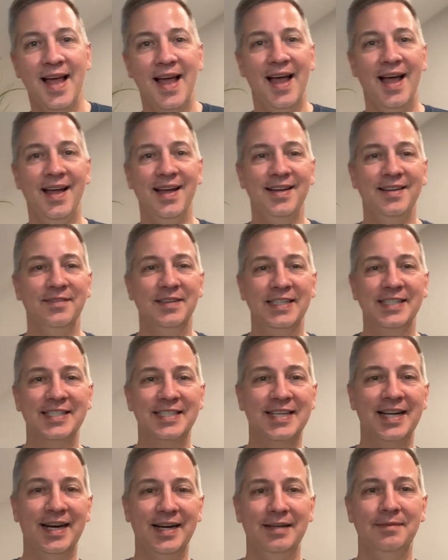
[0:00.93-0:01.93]
Hey, it's
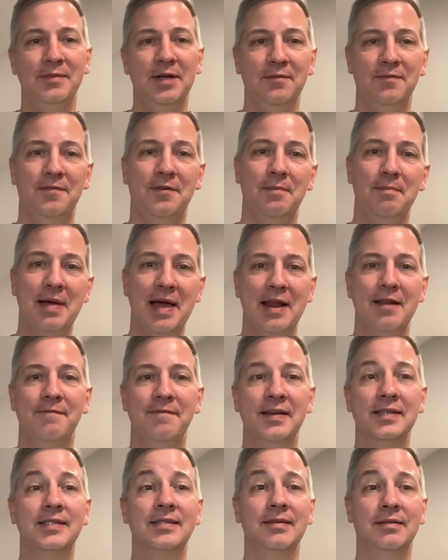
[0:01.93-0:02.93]
time for
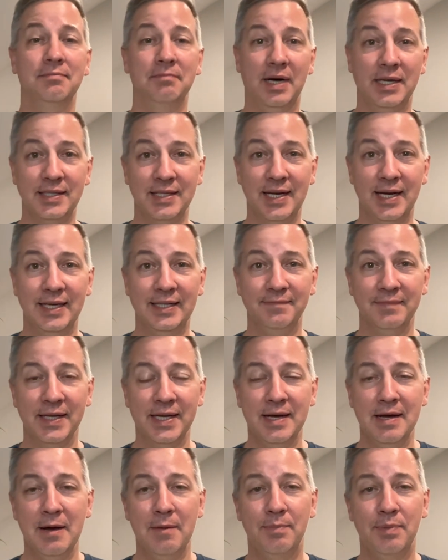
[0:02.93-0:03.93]
Manifesting Monday.
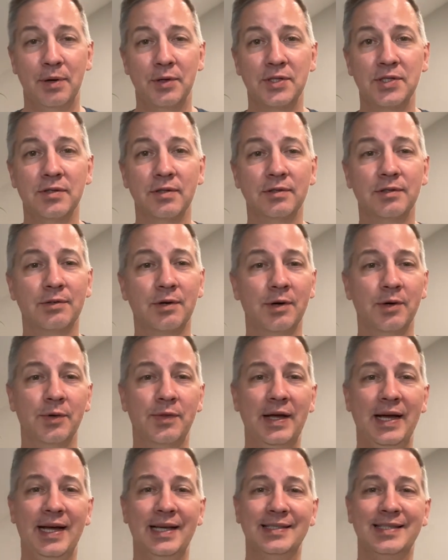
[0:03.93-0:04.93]
Personal
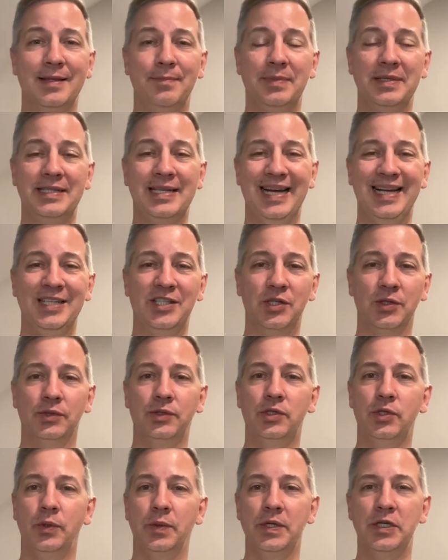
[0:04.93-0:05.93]
growth has the potential
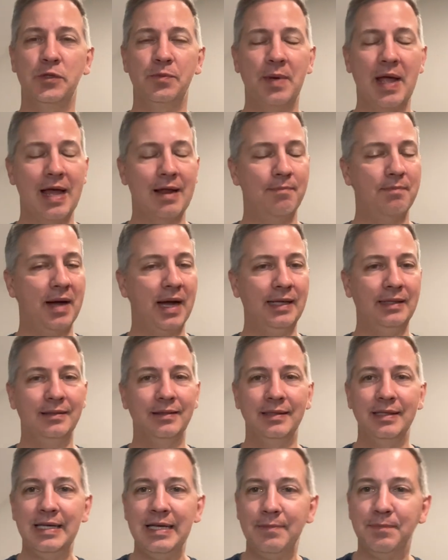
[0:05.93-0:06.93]
to expand by
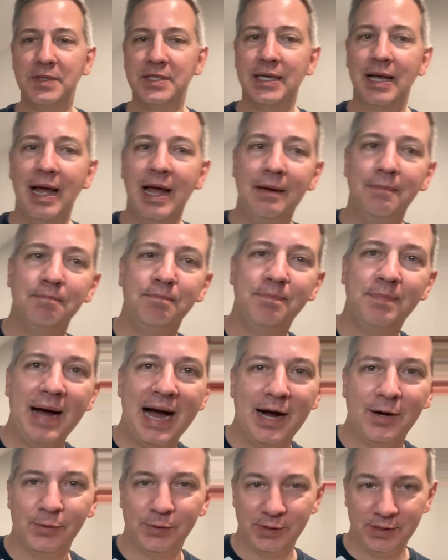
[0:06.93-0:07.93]
leaps and
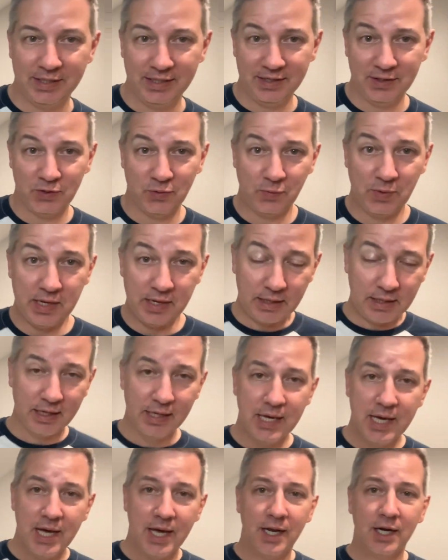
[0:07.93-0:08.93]
bounds this week.
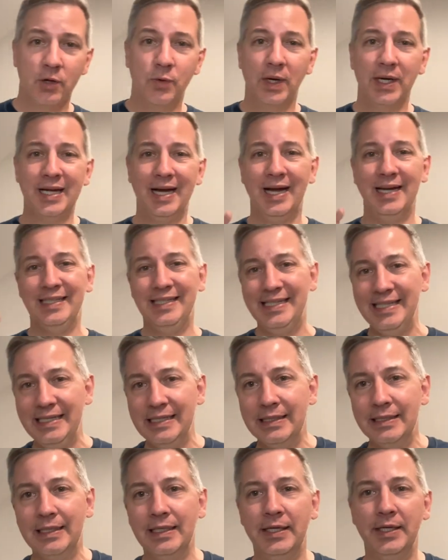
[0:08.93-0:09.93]
And a quick
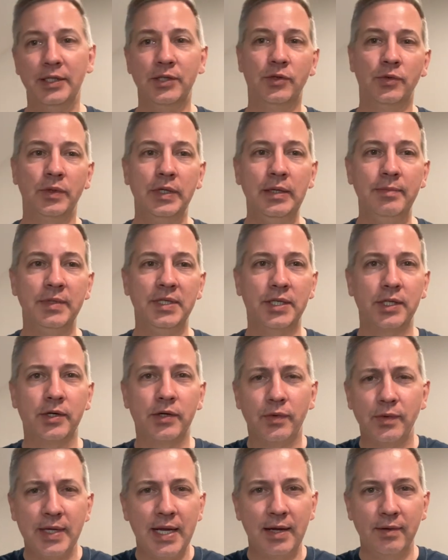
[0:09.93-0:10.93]
idea, an agreement to
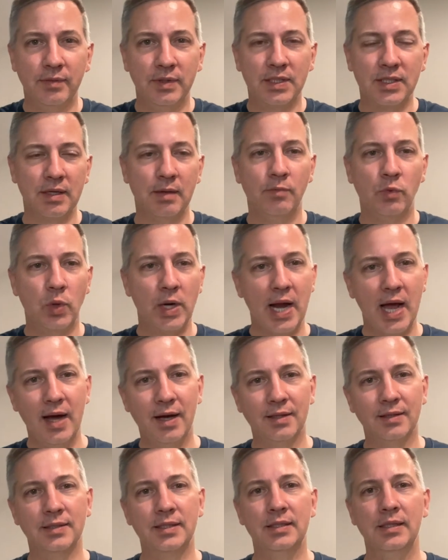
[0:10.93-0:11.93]
create with someone
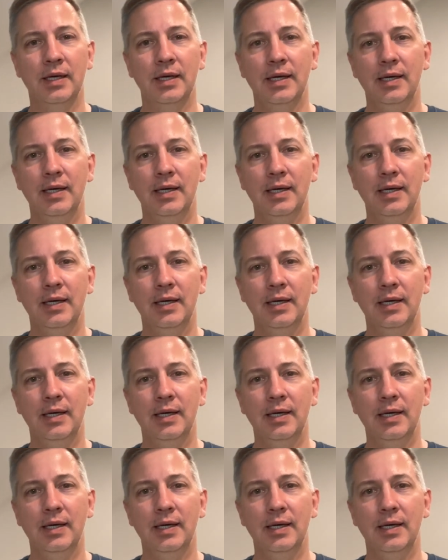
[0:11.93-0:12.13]
else,